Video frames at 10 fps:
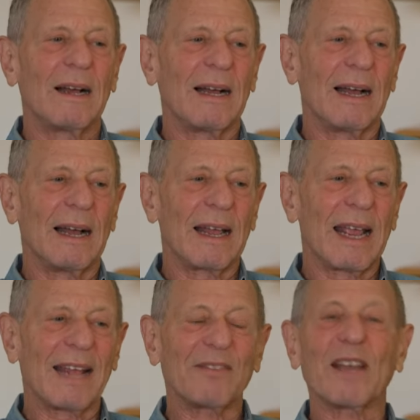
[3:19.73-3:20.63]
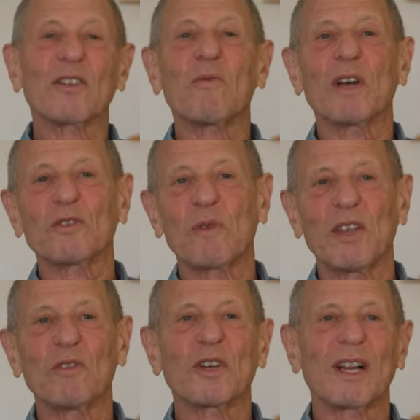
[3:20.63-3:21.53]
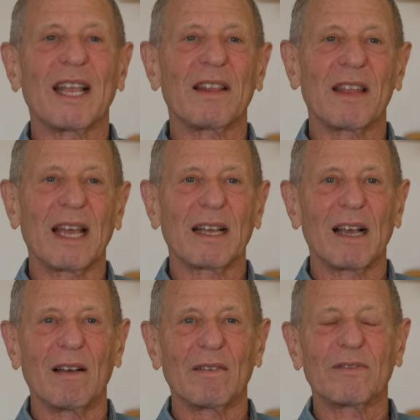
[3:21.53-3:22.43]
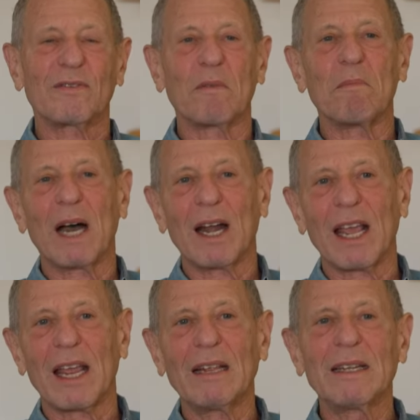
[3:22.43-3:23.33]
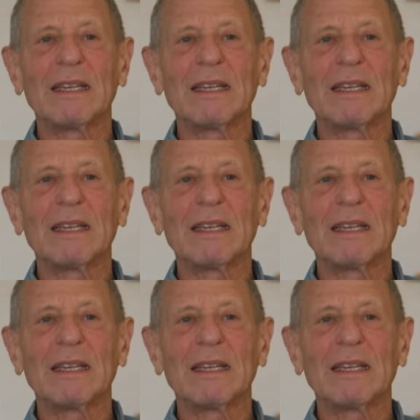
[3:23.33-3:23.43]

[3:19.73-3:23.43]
And they're the ones we usually think of for money.